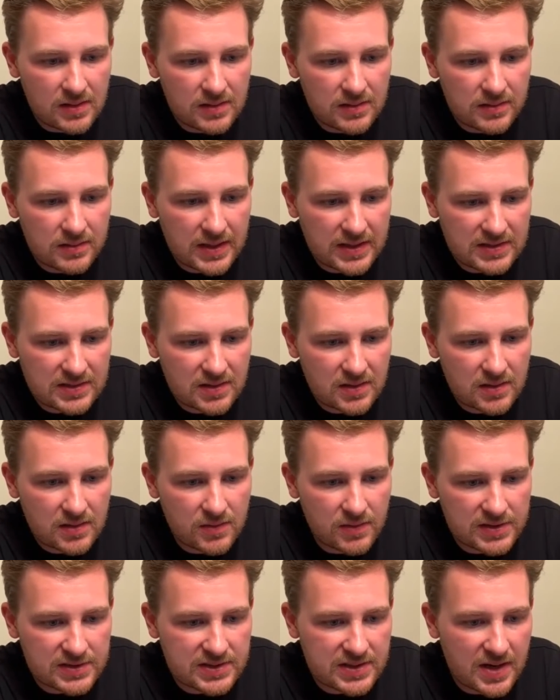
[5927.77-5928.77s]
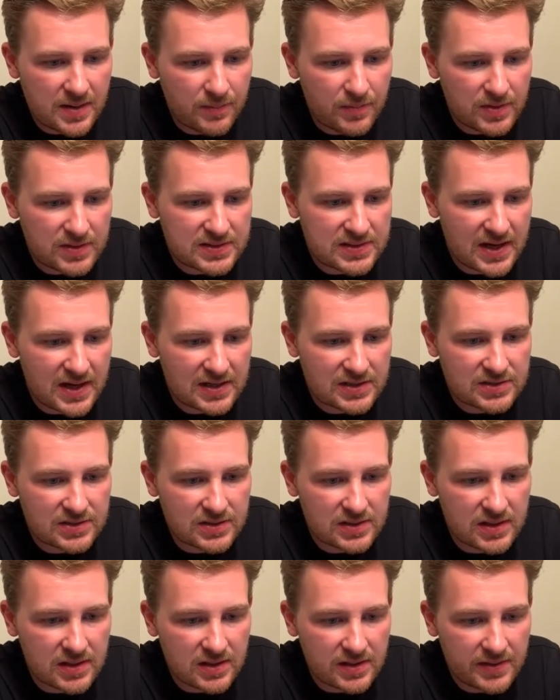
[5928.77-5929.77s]
That's a good question, Empress.
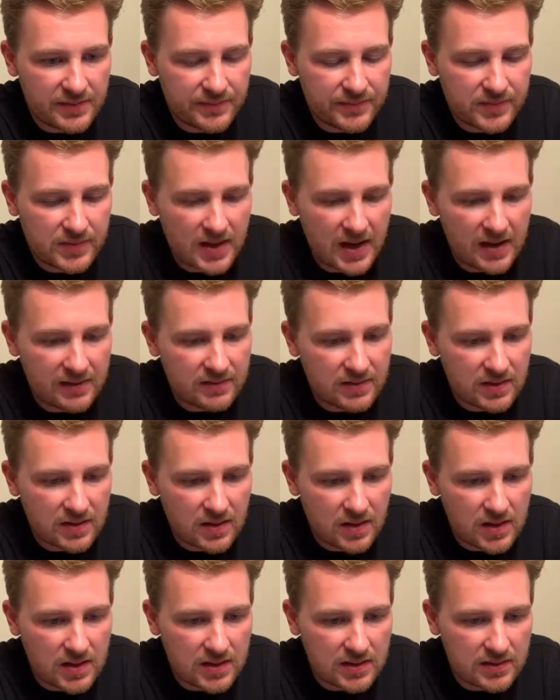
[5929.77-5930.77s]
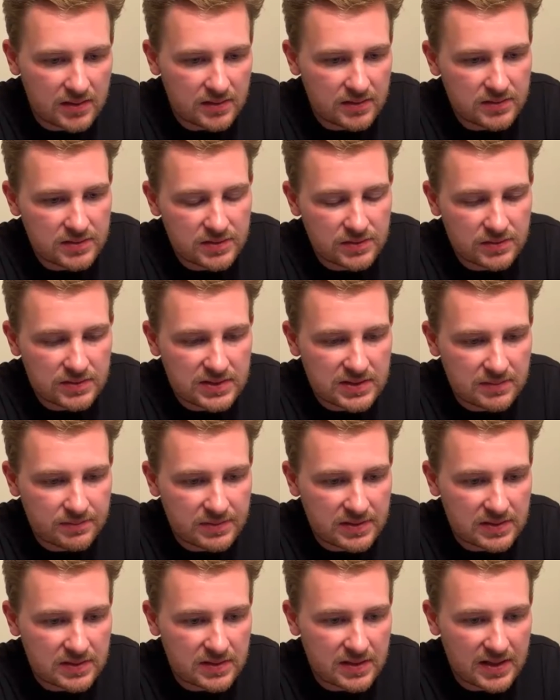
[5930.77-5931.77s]
Actually, I haven't gone too deep
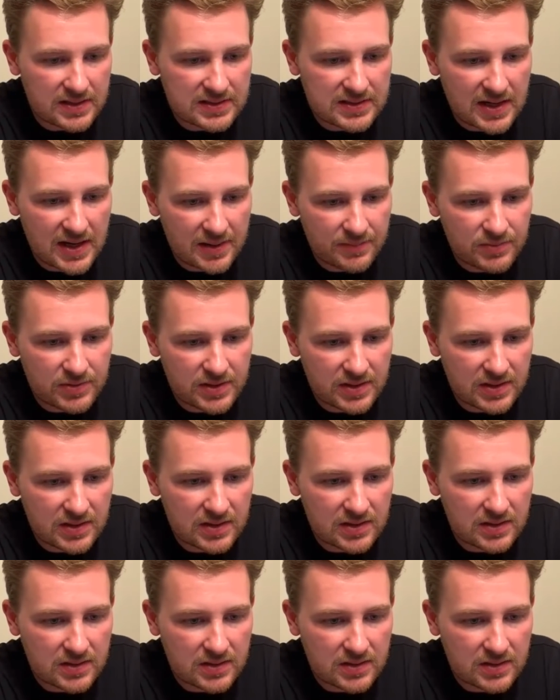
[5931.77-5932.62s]
into that topic.